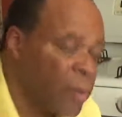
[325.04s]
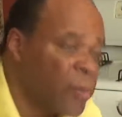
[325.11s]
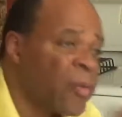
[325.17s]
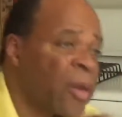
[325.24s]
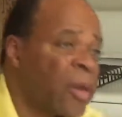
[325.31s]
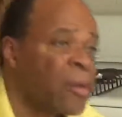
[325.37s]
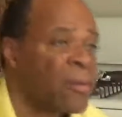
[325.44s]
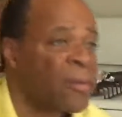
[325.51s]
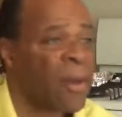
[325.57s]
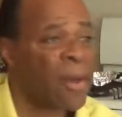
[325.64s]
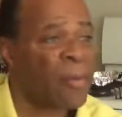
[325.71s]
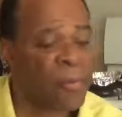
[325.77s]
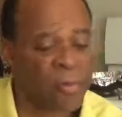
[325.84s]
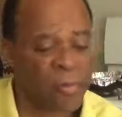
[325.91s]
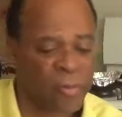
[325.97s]
Second
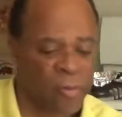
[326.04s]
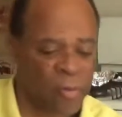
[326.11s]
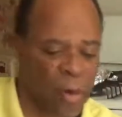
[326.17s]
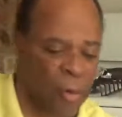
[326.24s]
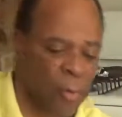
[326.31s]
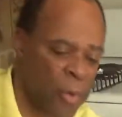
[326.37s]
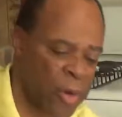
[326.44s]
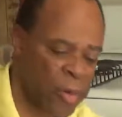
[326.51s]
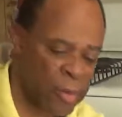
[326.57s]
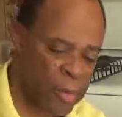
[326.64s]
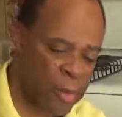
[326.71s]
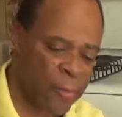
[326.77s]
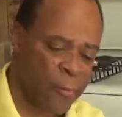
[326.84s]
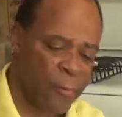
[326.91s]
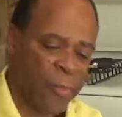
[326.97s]
time was a charm right
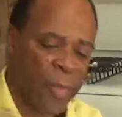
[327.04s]
there.